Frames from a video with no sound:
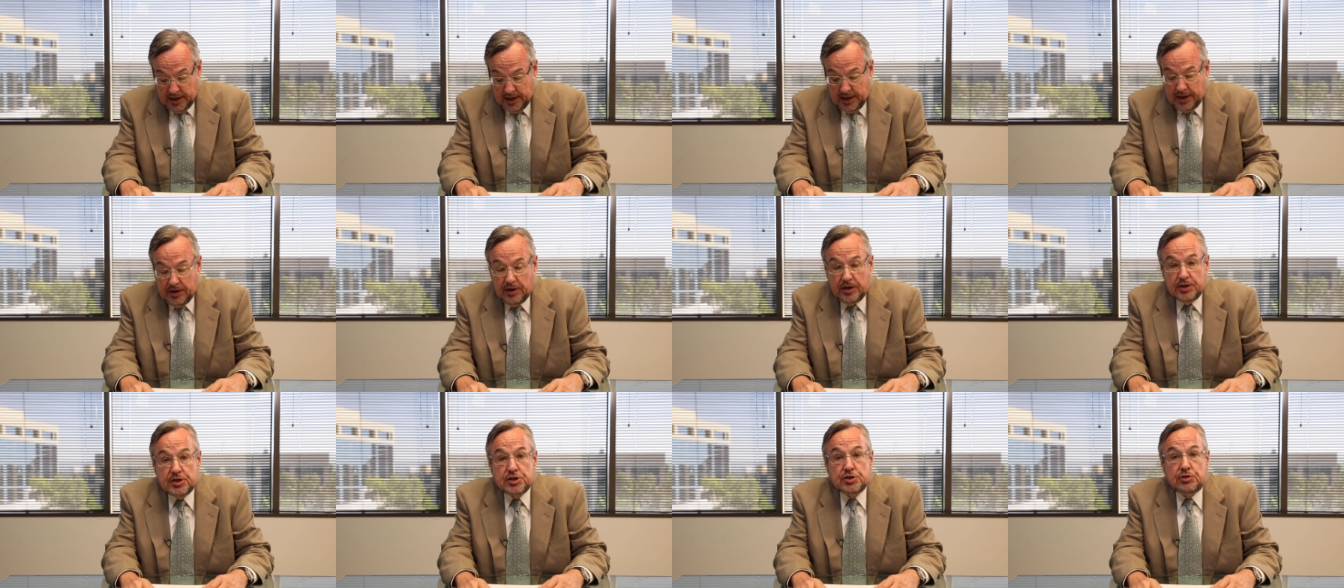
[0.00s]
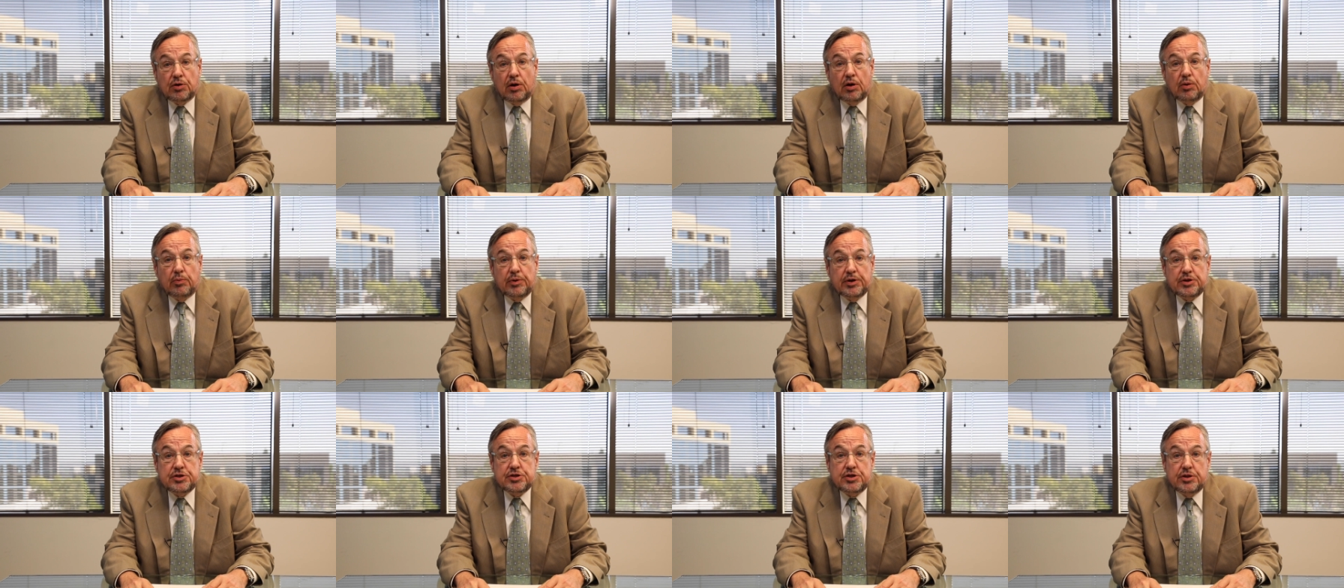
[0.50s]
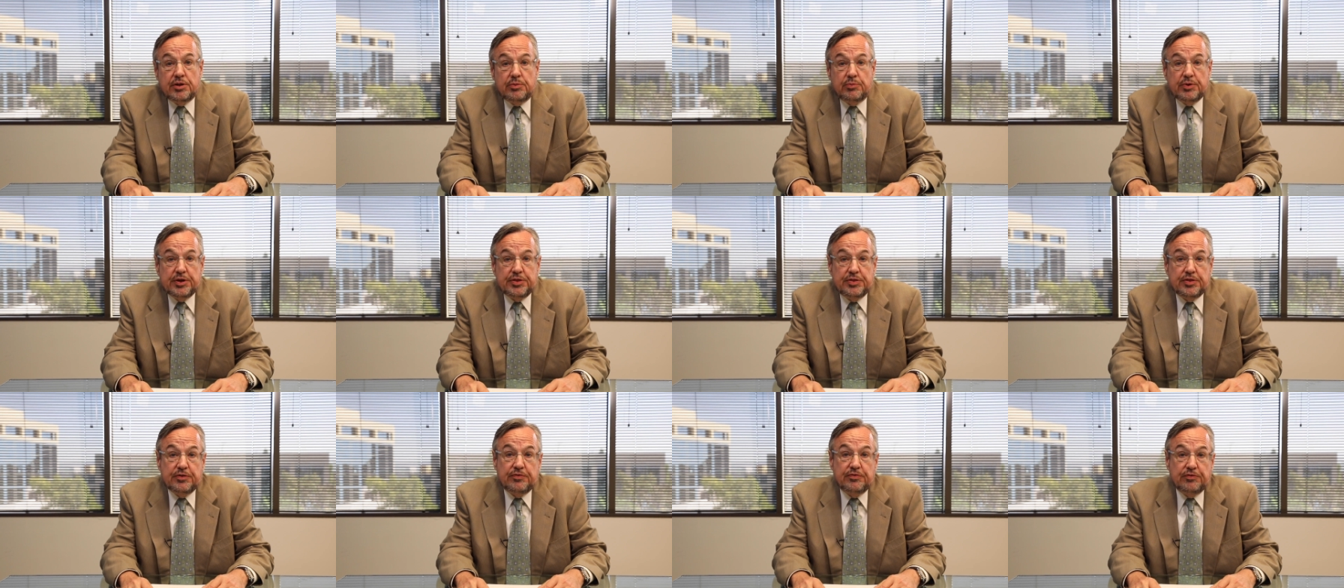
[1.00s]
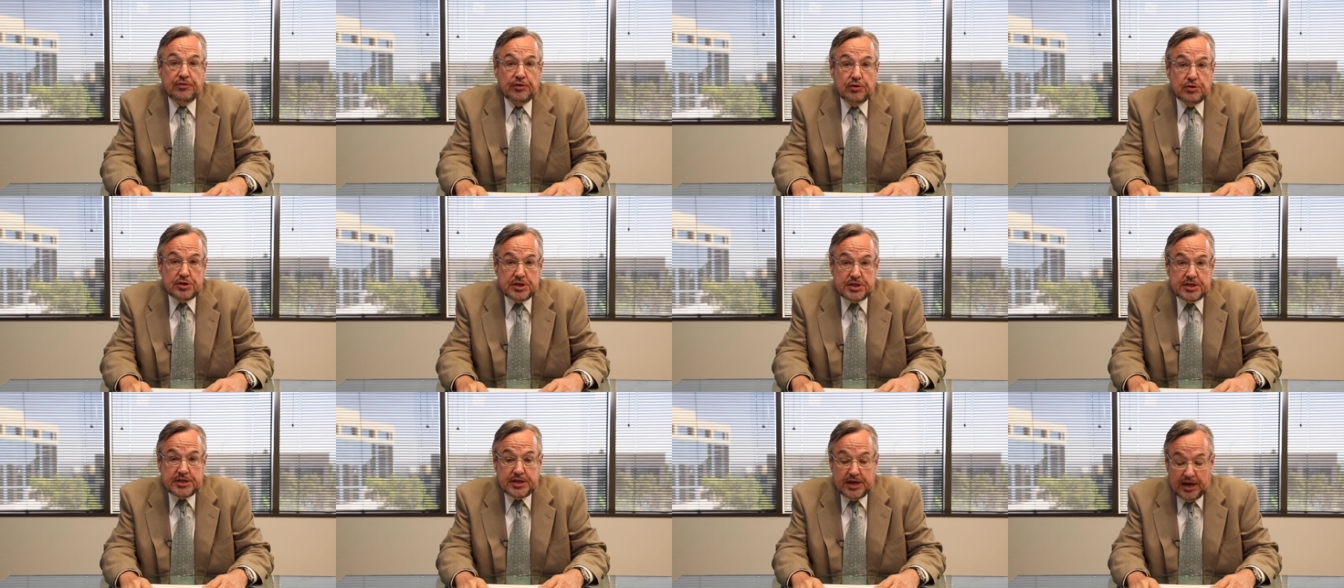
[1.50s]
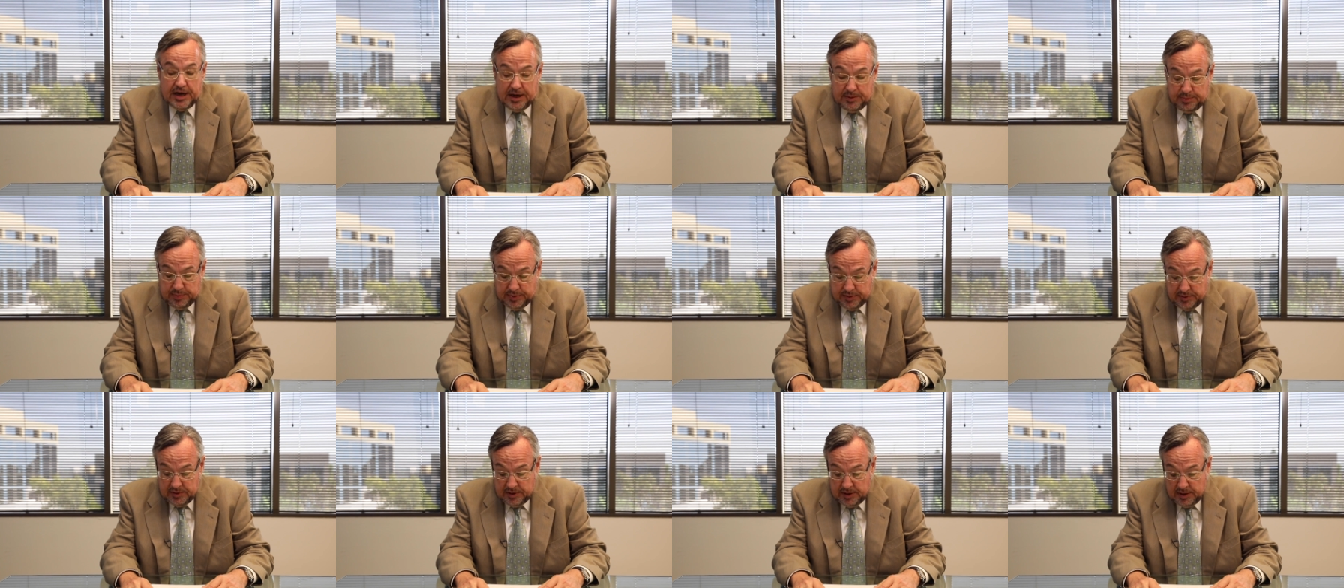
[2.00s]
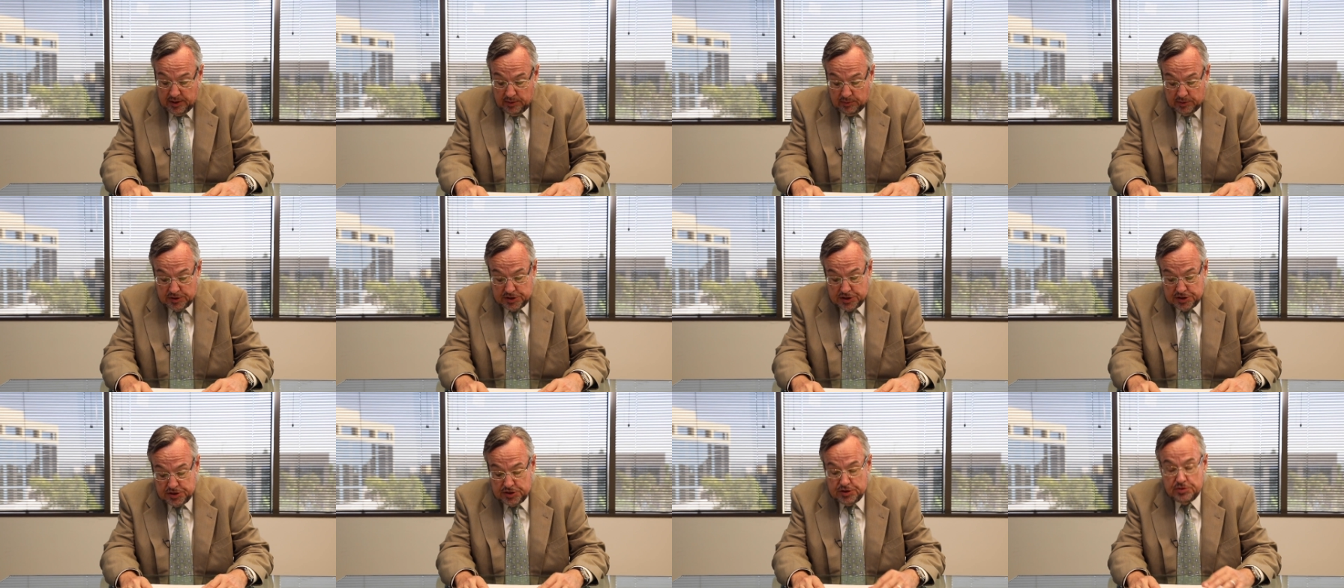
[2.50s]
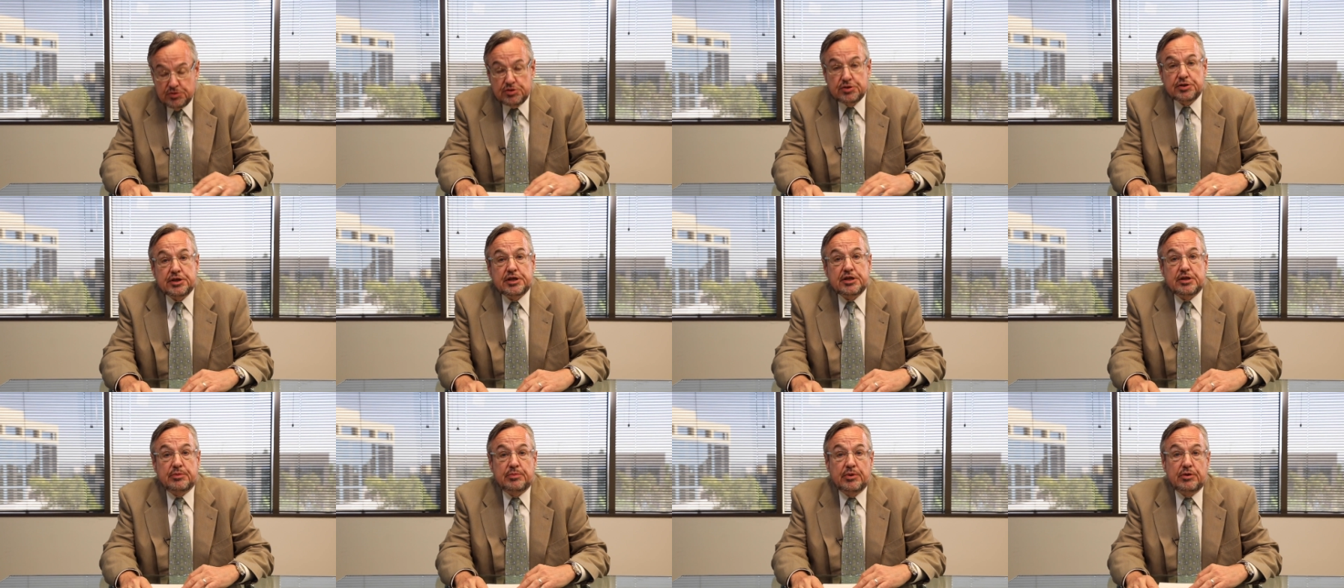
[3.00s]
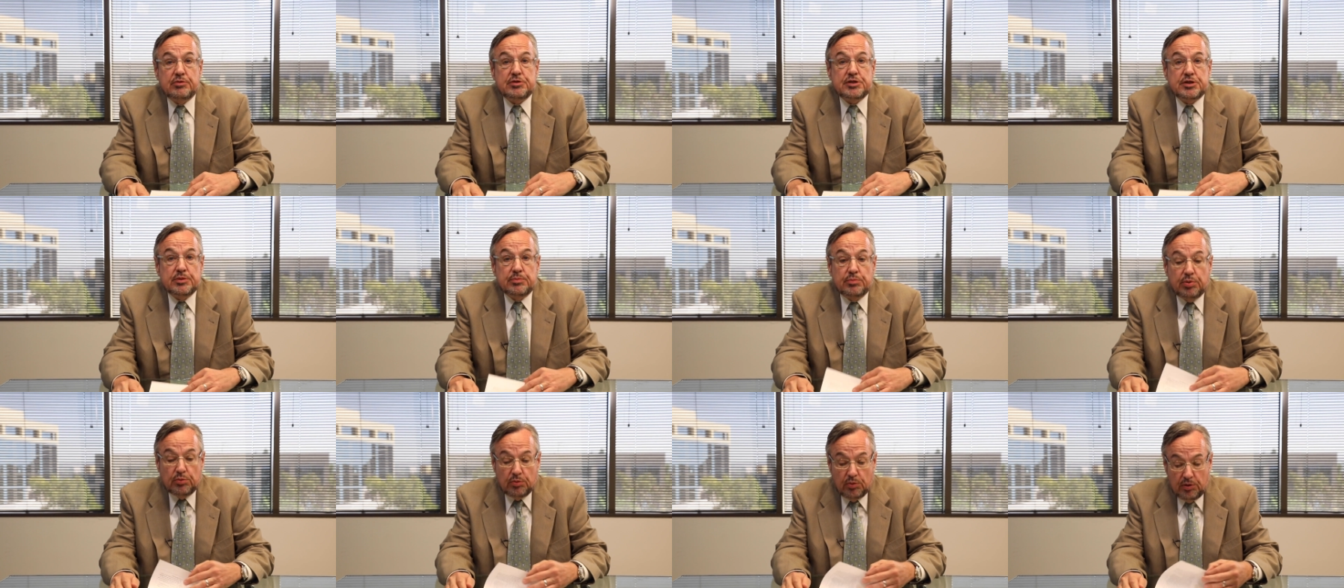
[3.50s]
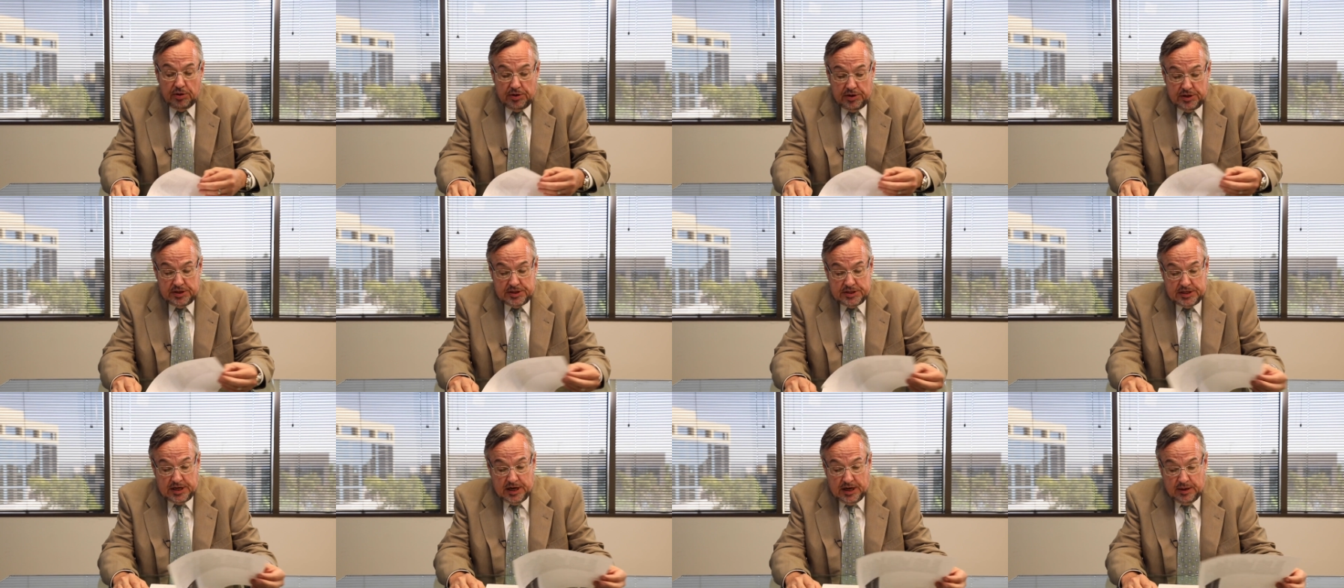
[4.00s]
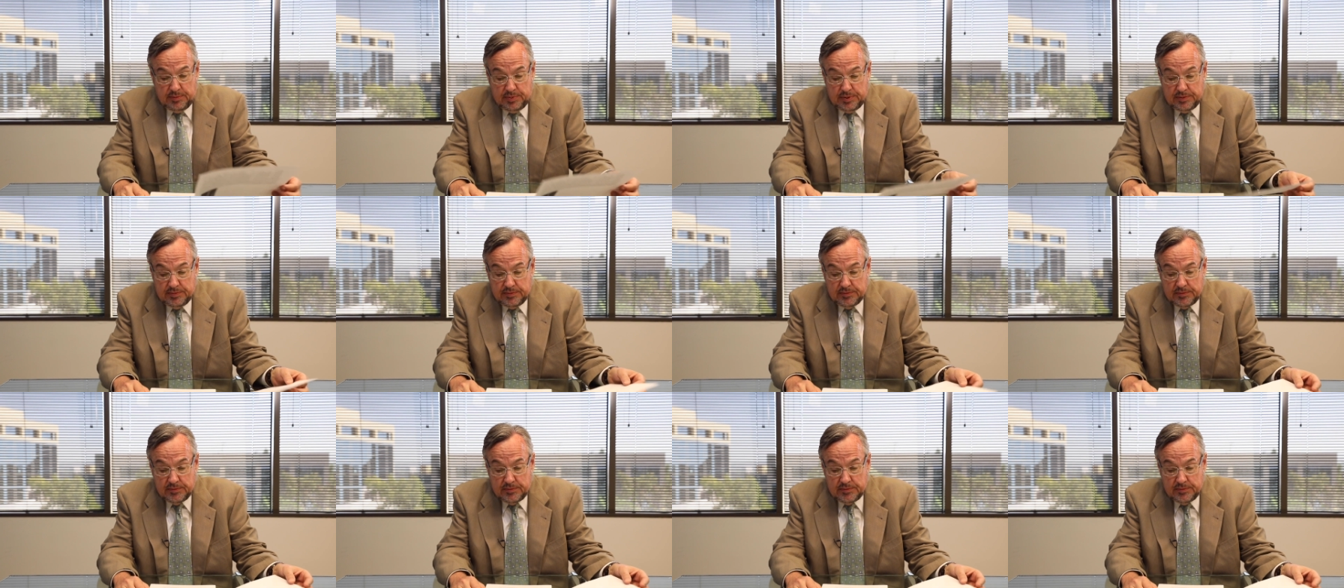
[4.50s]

And I'll start with the first step, which is usually the most important step.